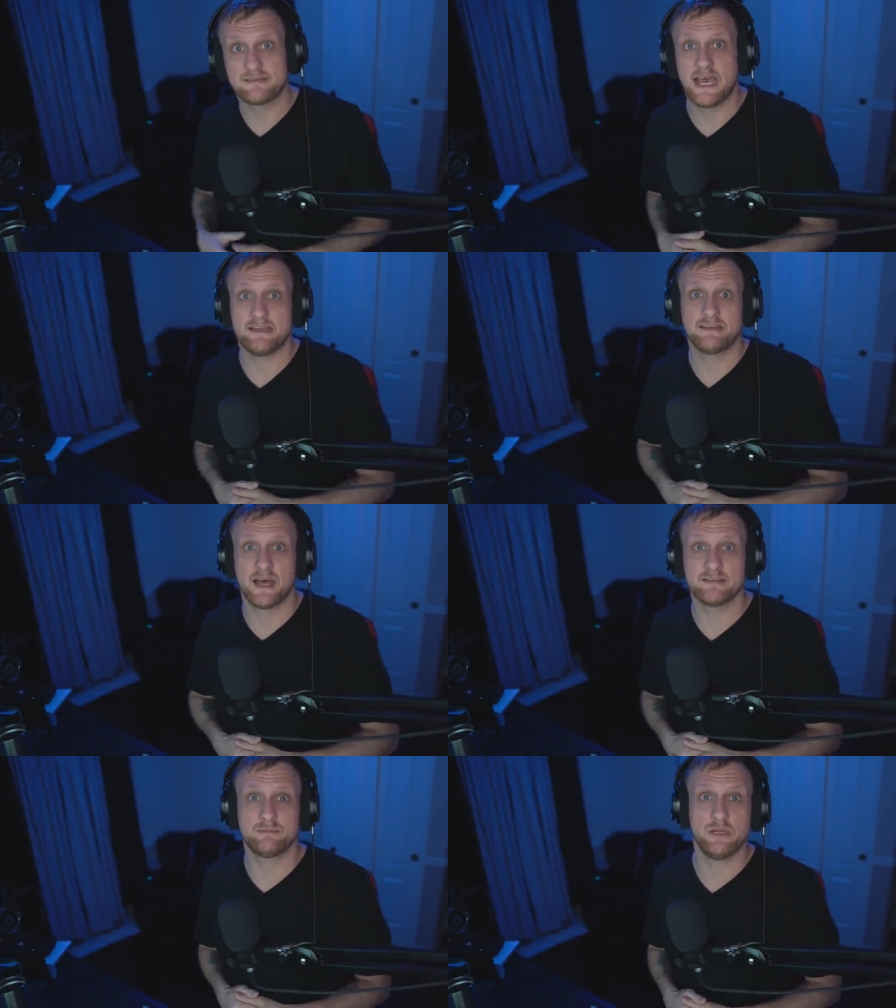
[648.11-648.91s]
that
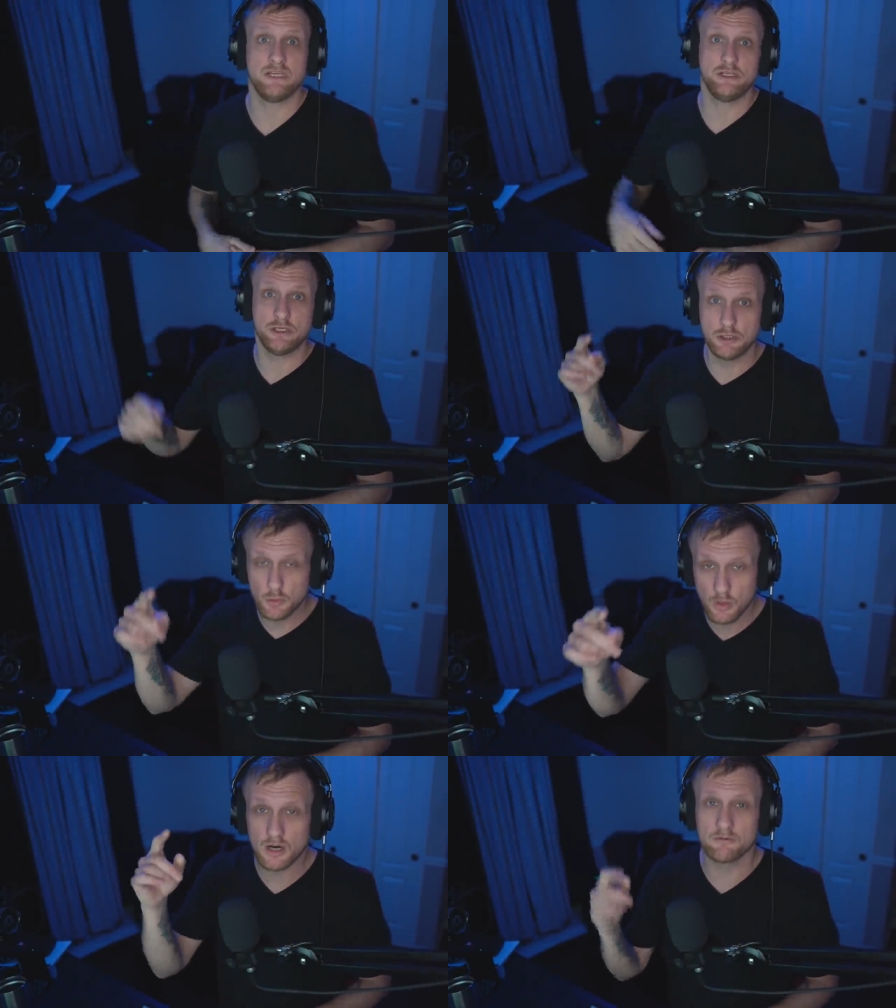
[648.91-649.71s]
does mean
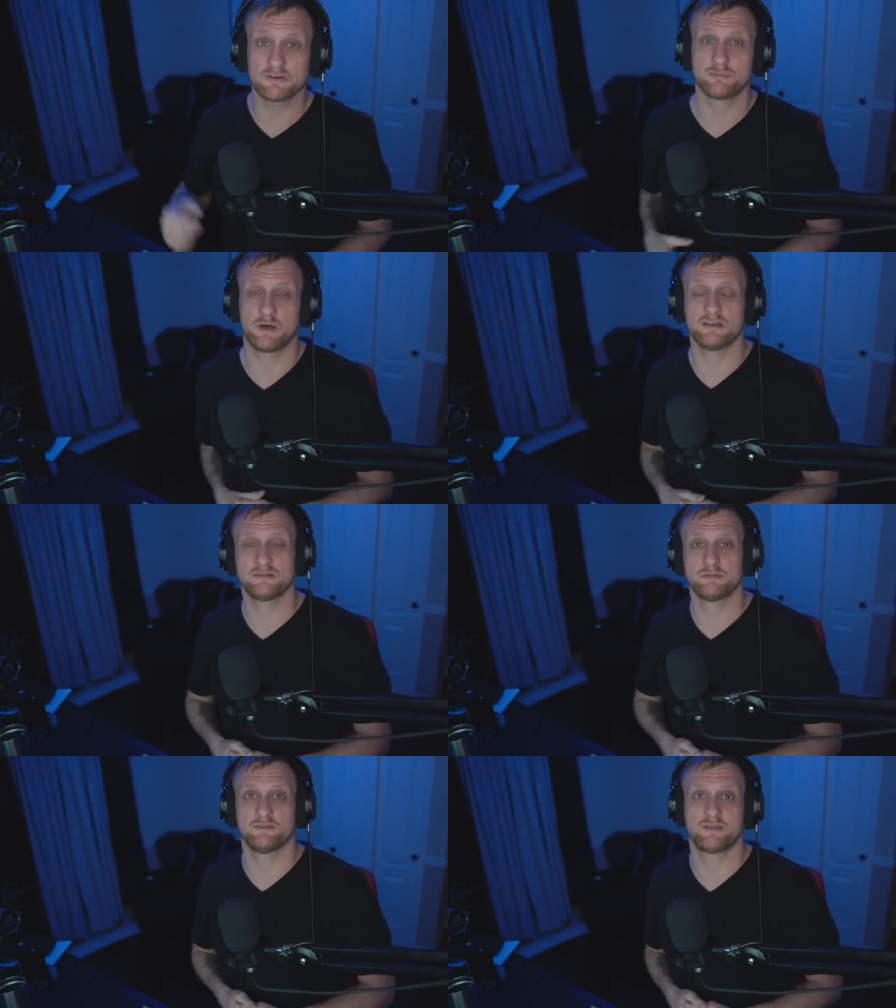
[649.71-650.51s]
you are
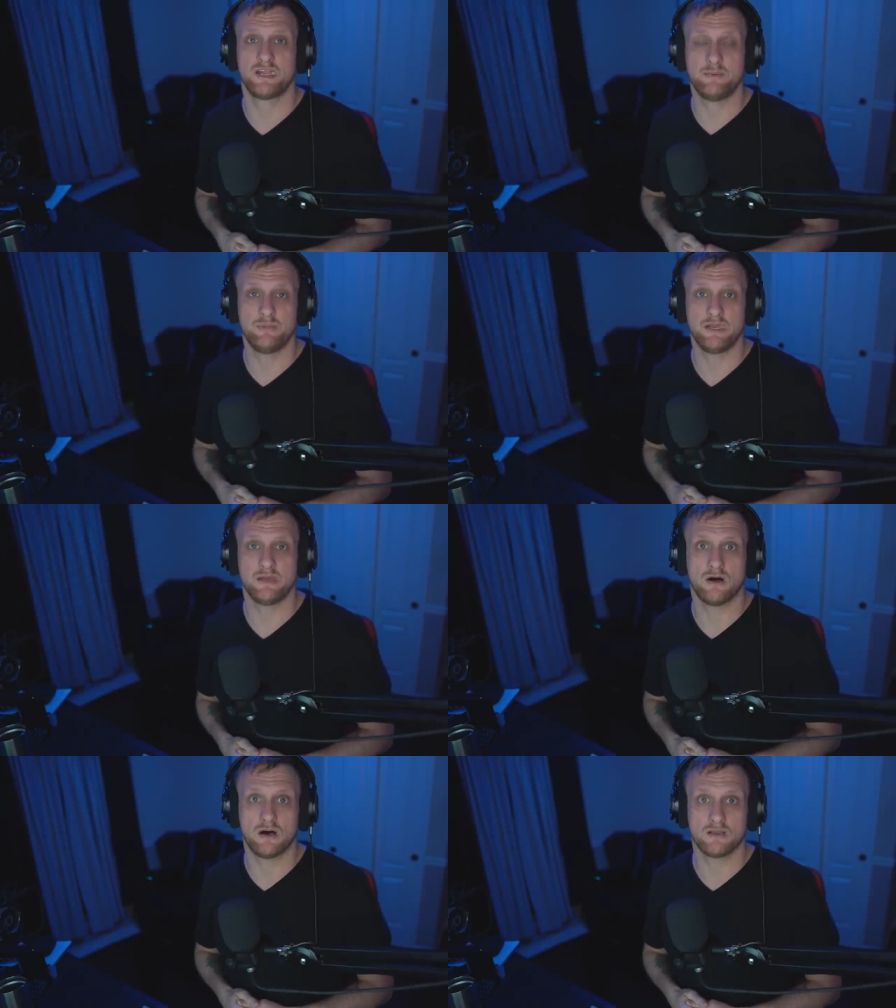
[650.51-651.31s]
responsible for keeping
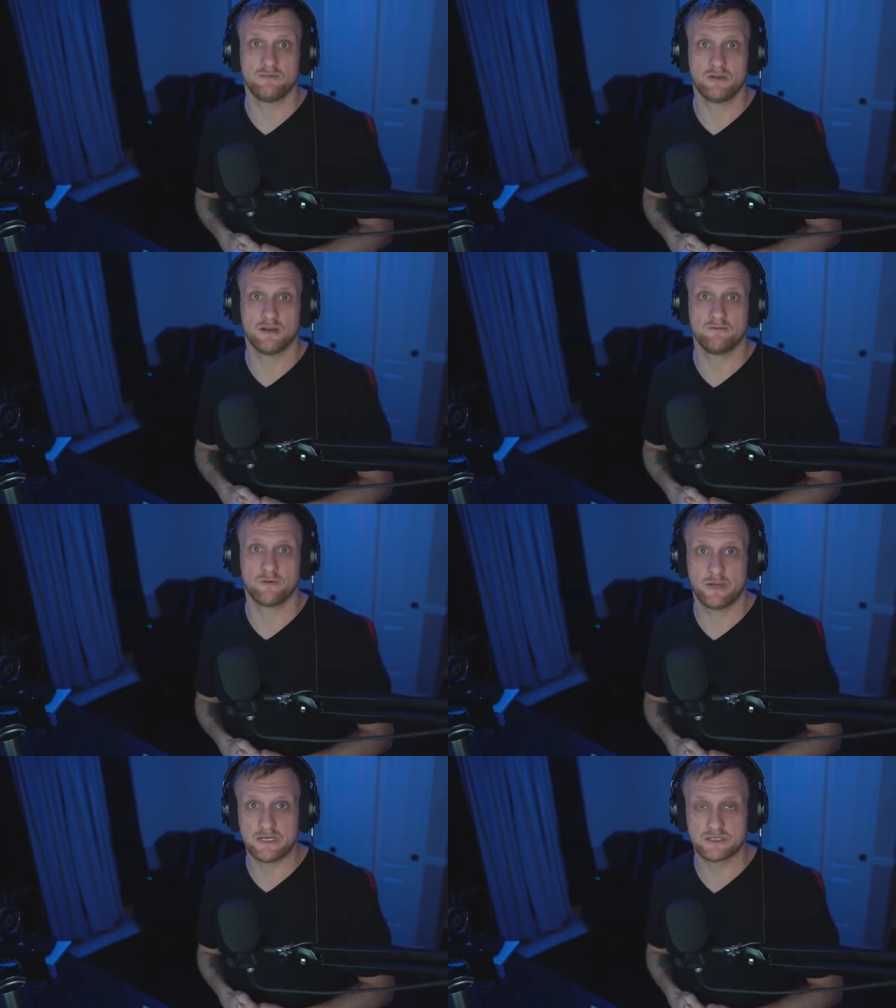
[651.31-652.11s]
all of your
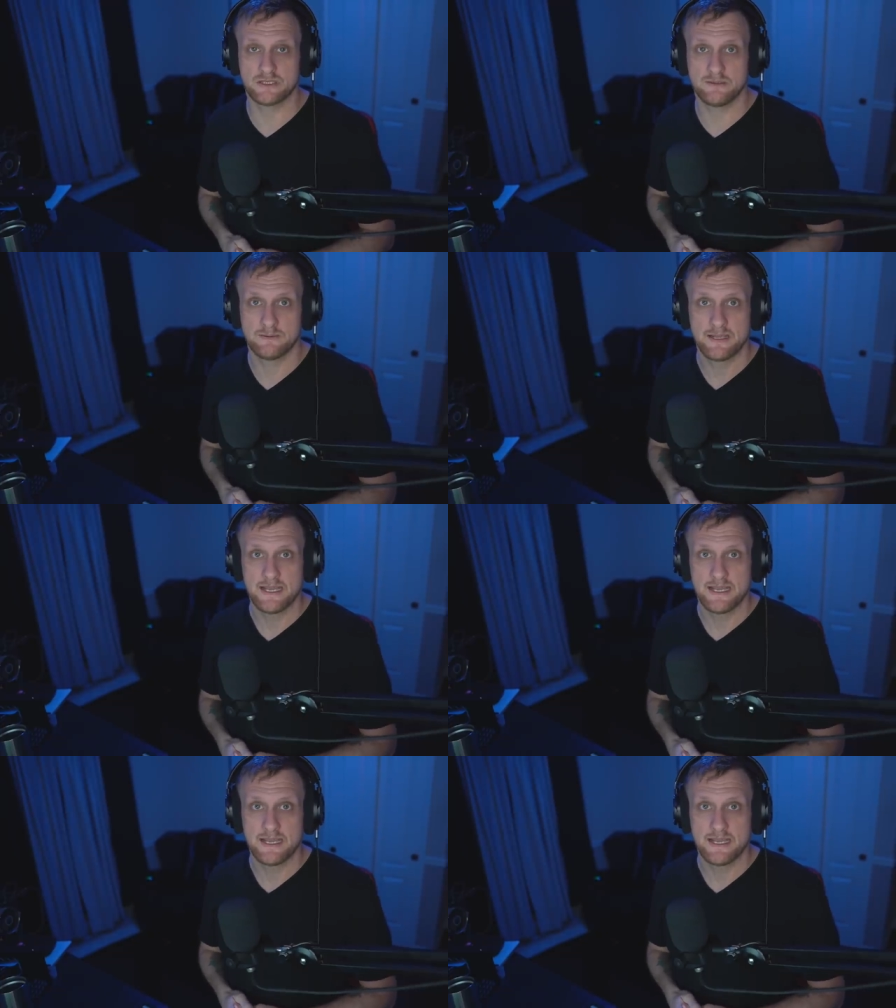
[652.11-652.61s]
information,